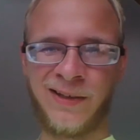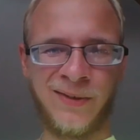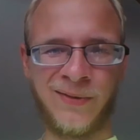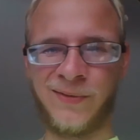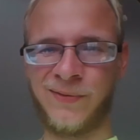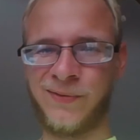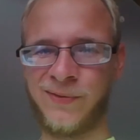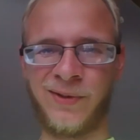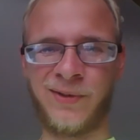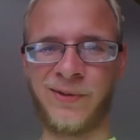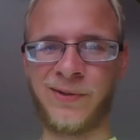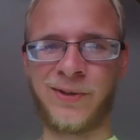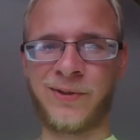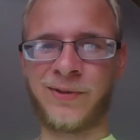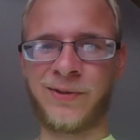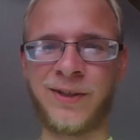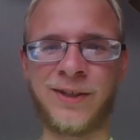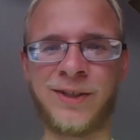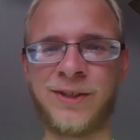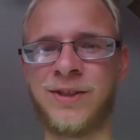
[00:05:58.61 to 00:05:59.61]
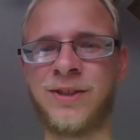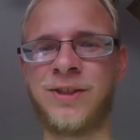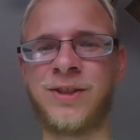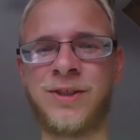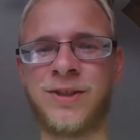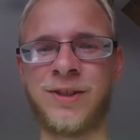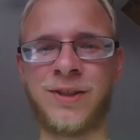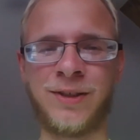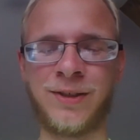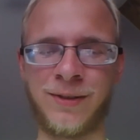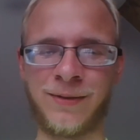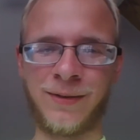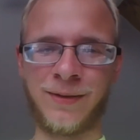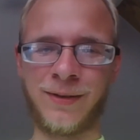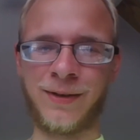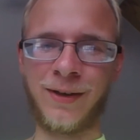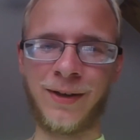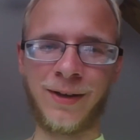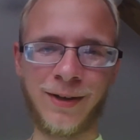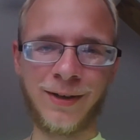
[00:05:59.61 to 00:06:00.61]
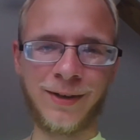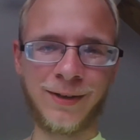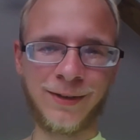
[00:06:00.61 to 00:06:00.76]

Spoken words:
with all the crazy shit going on.